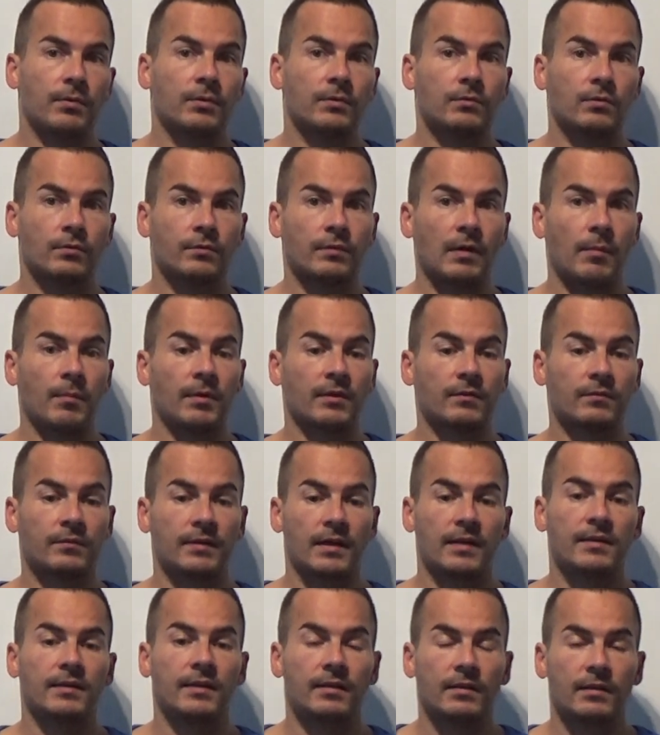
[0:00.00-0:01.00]
to some
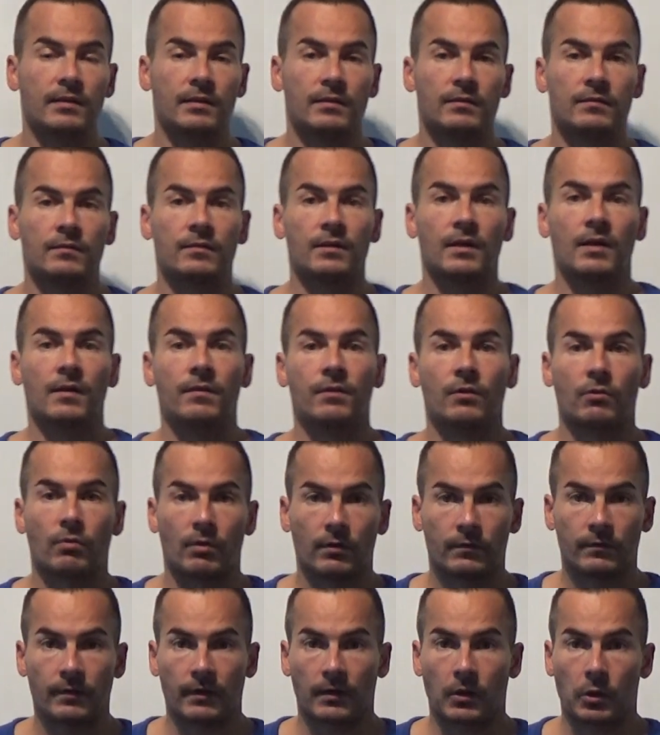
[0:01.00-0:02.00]
extent at least, the
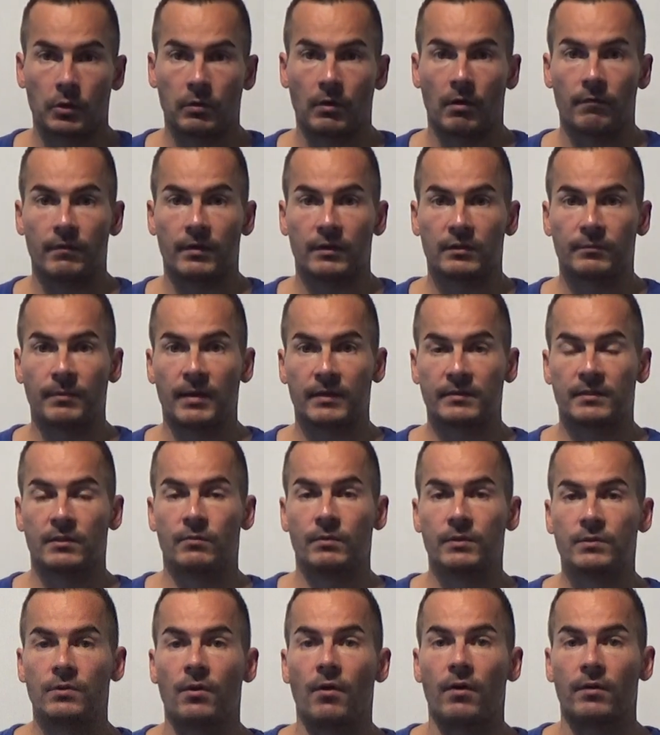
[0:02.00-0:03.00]
cross-section of expected
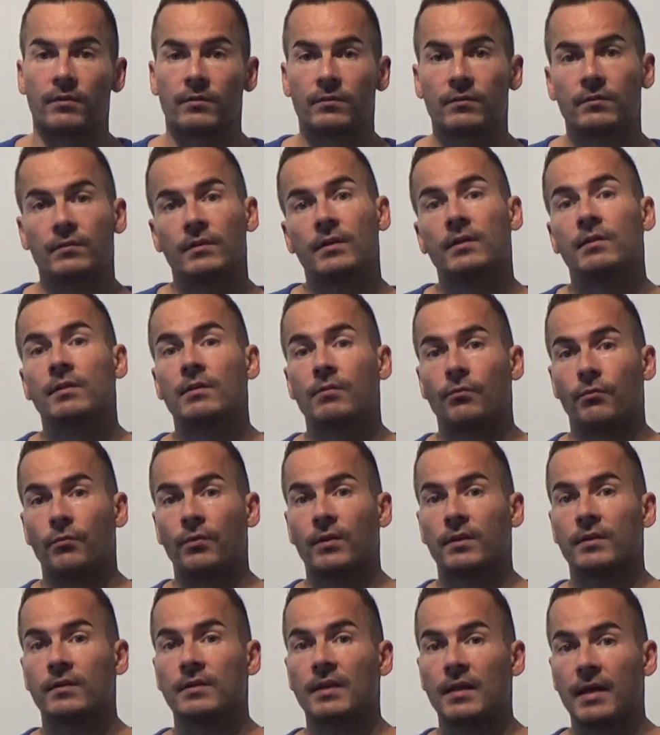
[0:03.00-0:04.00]
returns in
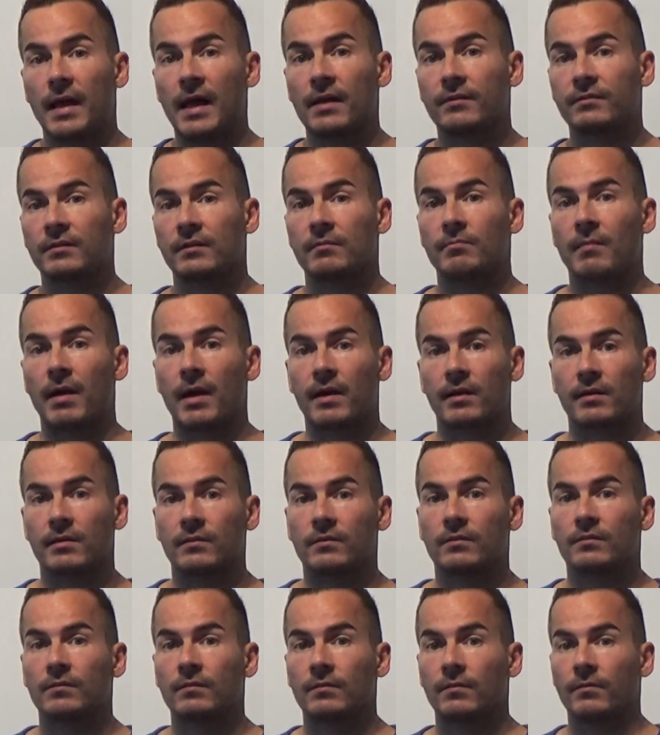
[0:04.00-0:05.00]
different asset
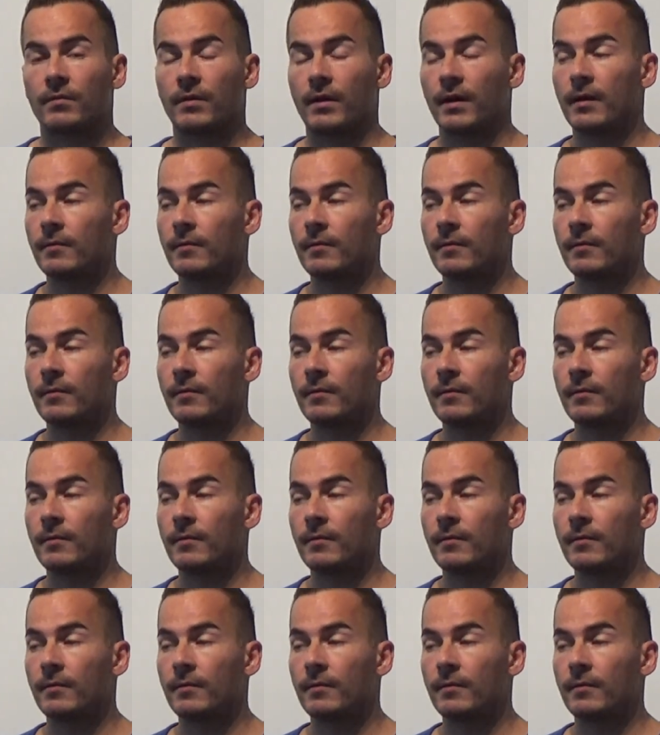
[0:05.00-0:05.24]
markets.